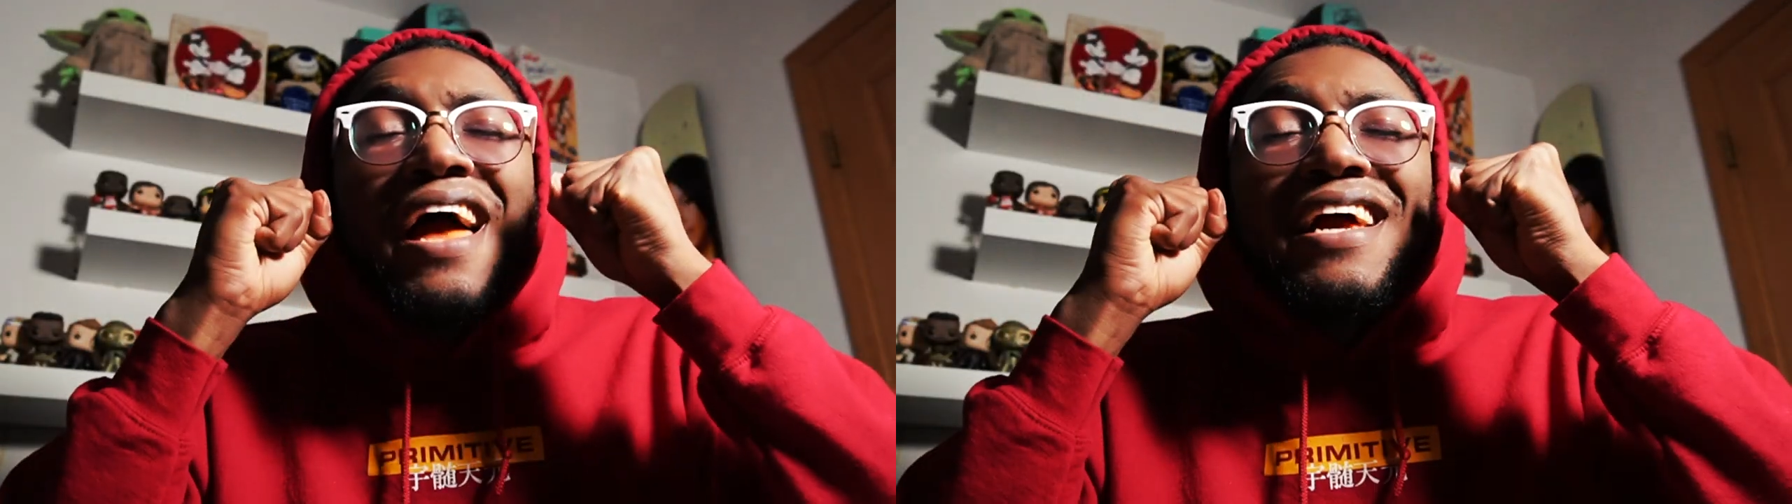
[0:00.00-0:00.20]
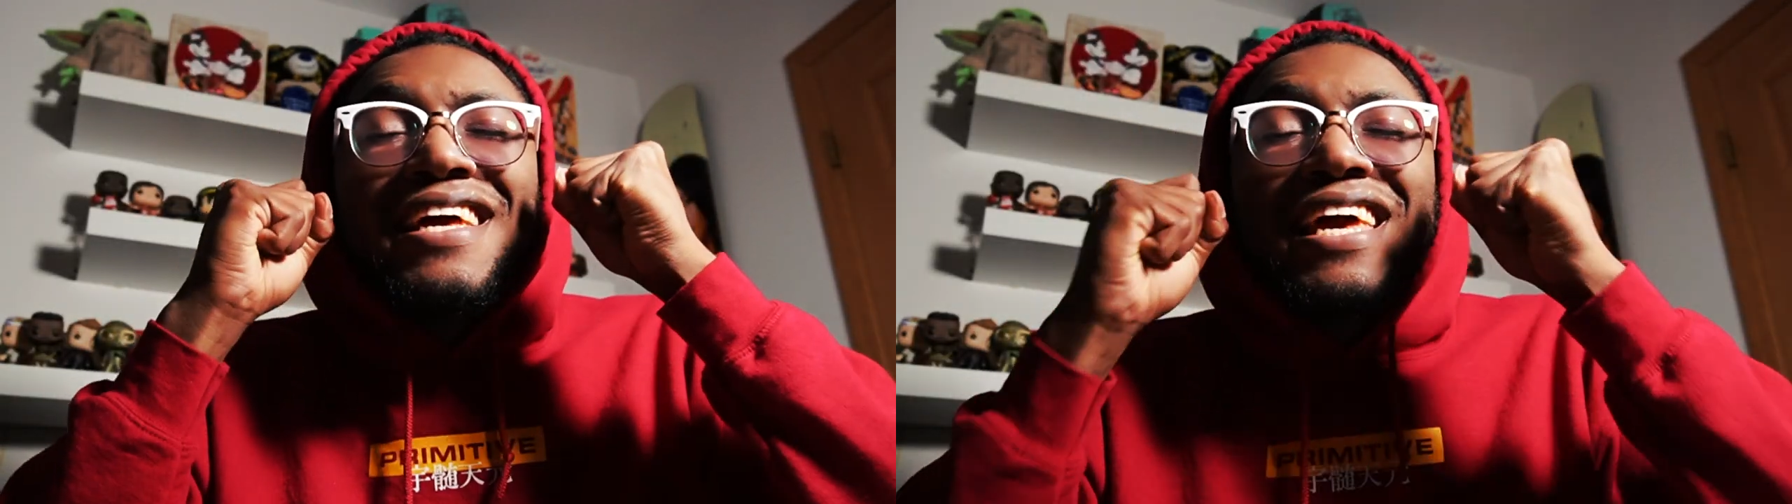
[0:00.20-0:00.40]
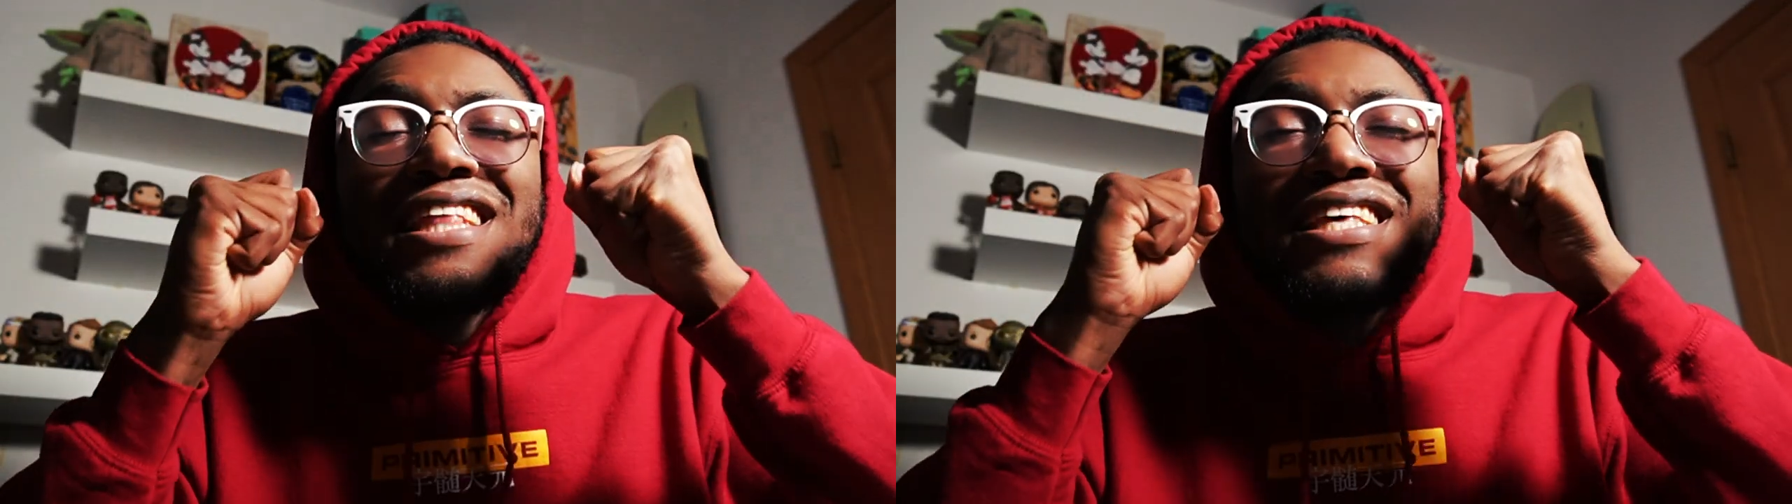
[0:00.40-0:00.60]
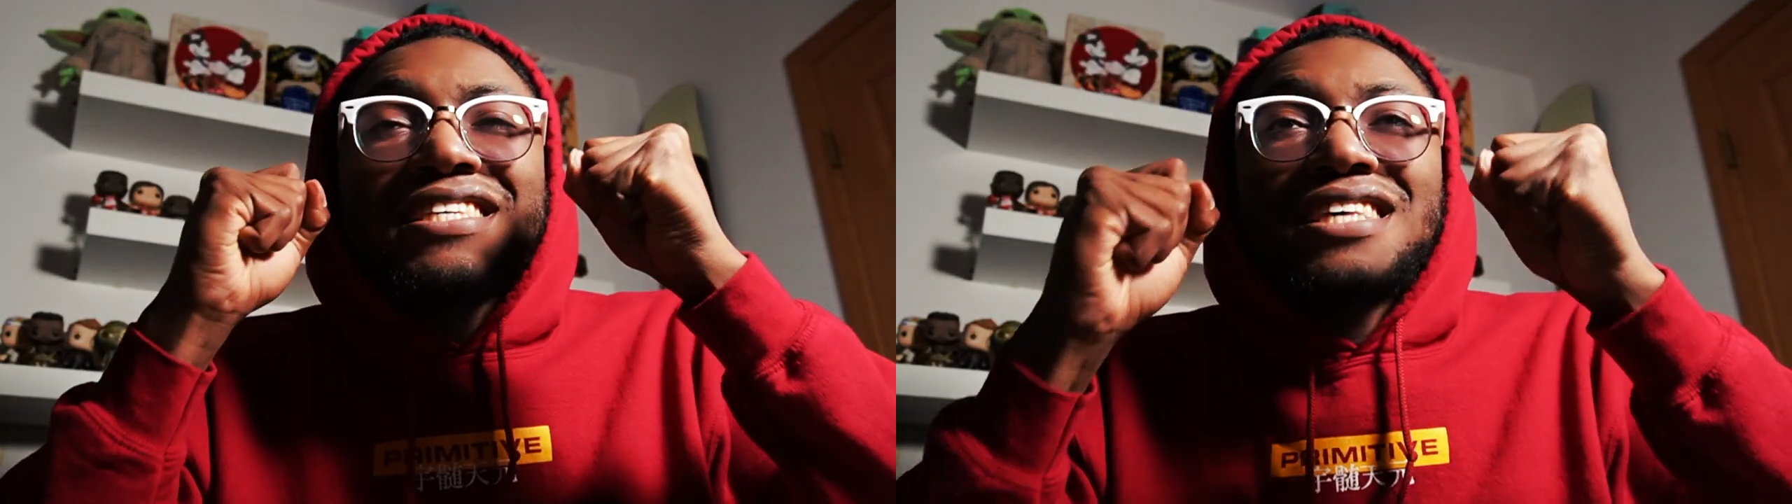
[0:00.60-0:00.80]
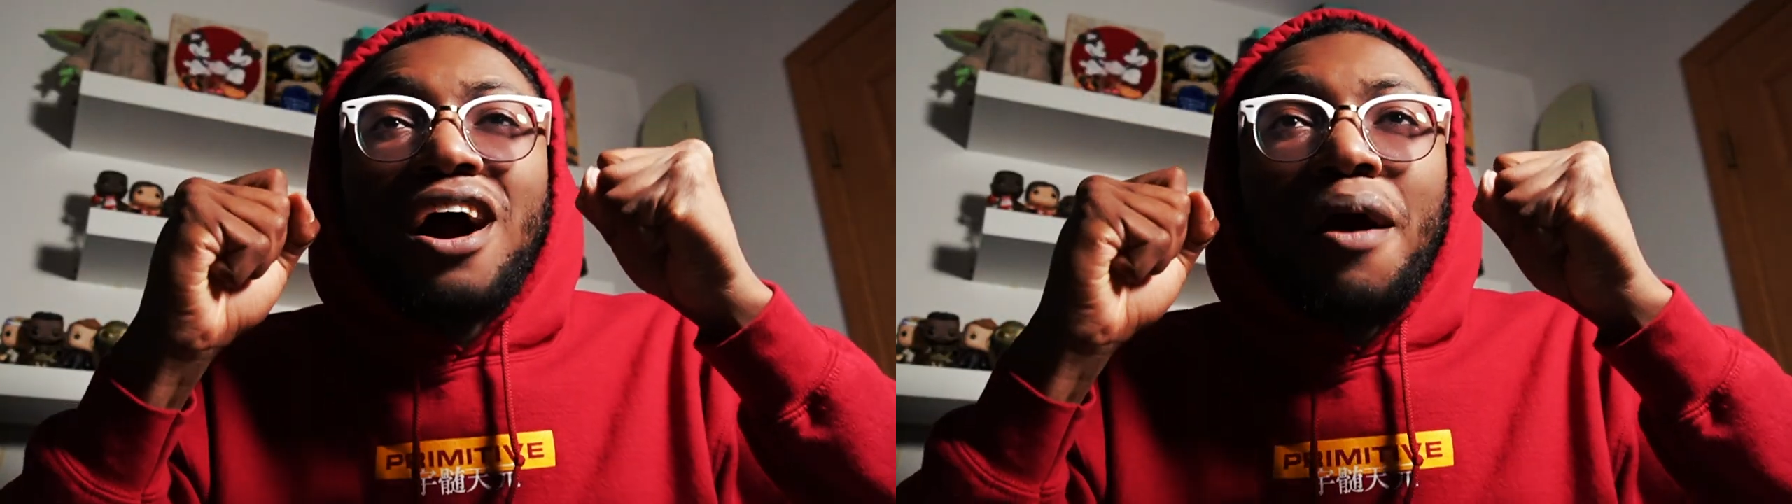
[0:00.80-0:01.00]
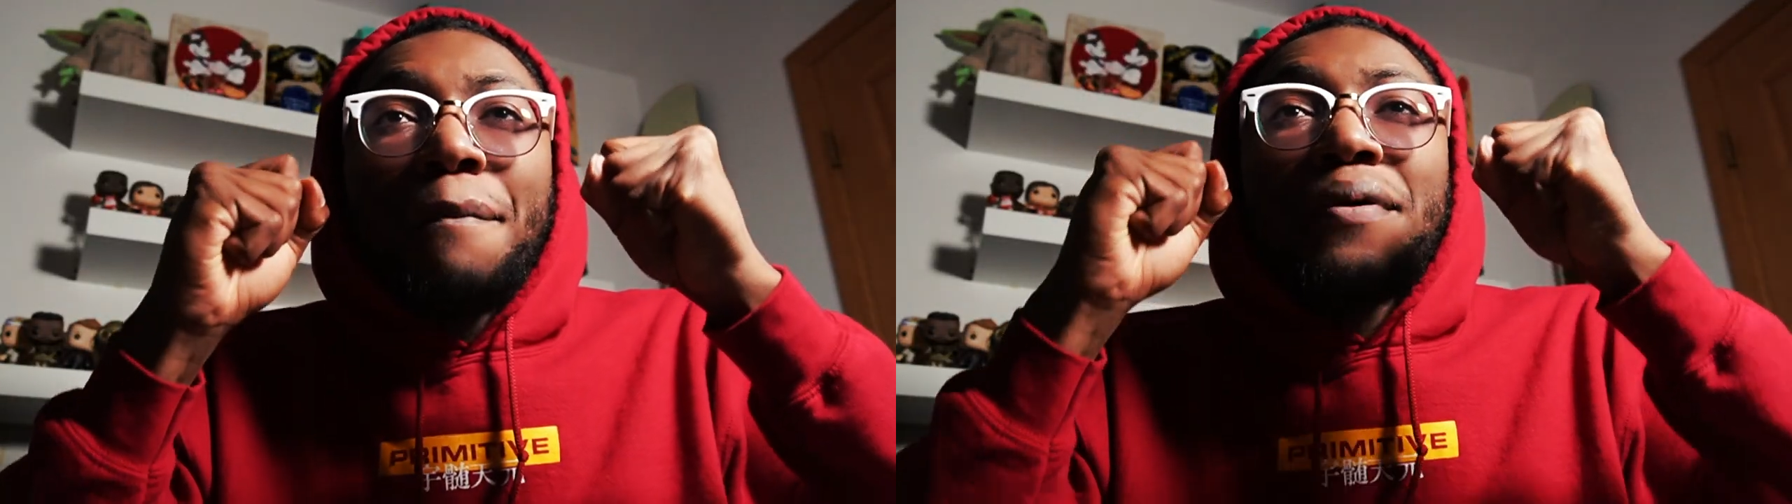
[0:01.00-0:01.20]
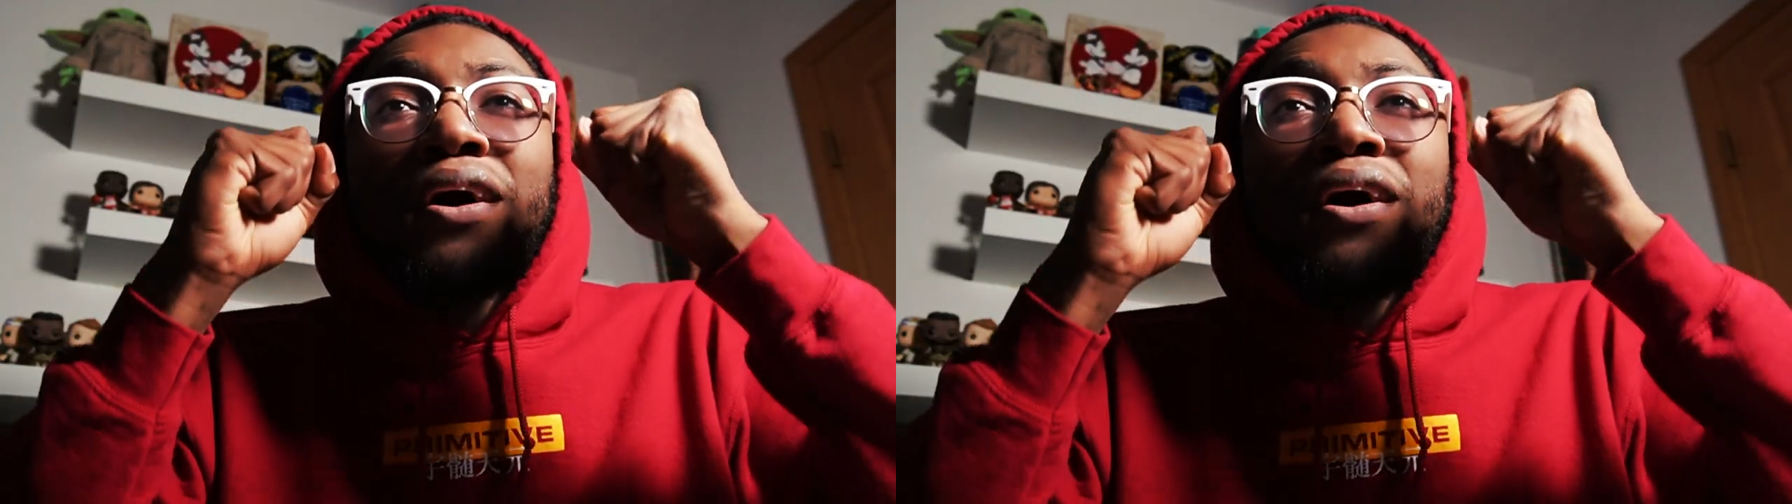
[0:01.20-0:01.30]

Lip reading: Achilles up.